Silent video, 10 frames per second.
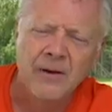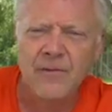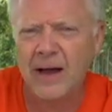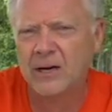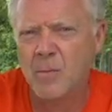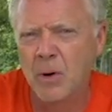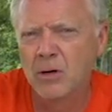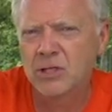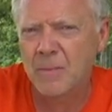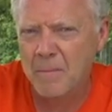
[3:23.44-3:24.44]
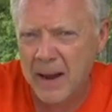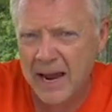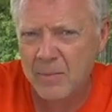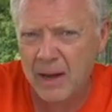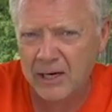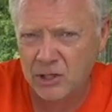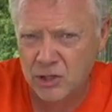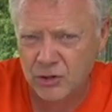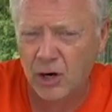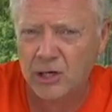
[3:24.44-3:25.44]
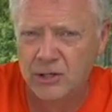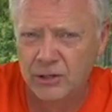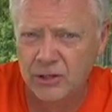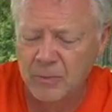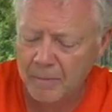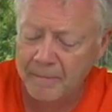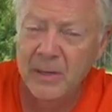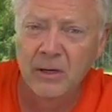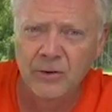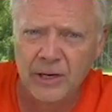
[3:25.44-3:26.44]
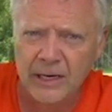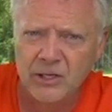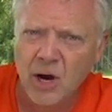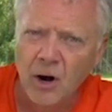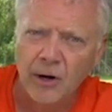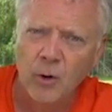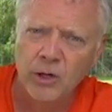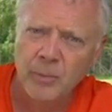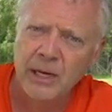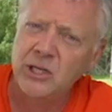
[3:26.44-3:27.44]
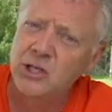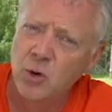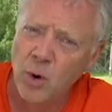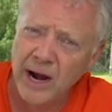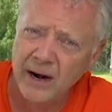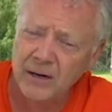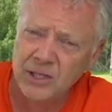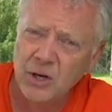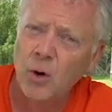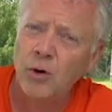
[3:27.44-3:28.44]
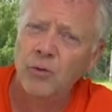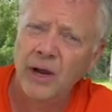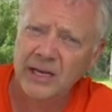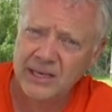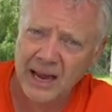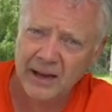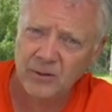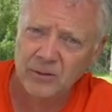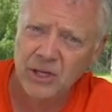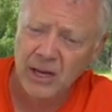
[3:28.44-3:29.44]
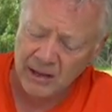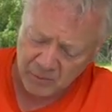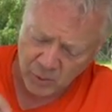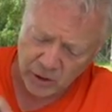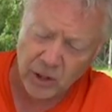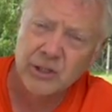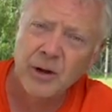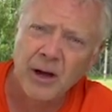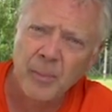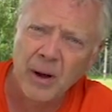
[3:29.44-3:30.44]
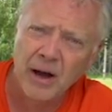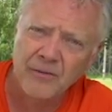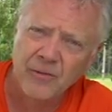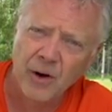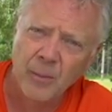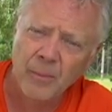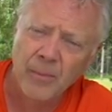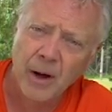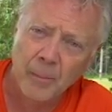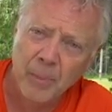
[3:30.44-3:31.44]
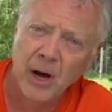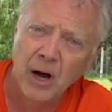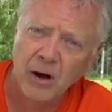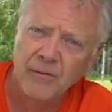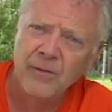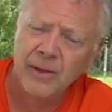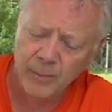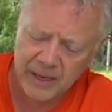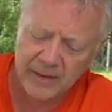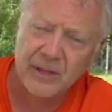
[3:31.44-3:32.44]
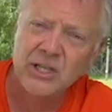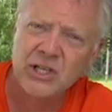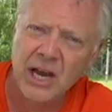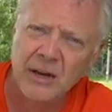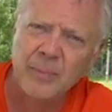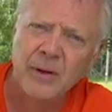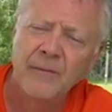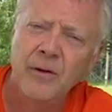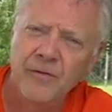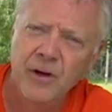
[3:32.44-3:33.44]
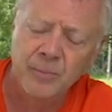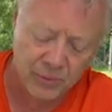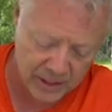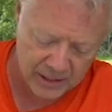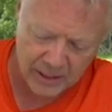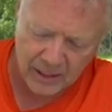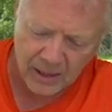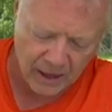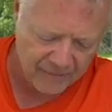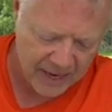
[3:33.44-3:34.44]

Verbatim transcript: In fact, most man-made structures, buildings, are going to be squares or rectangles. When looked upon from above, they'll be in the shape of the footprint of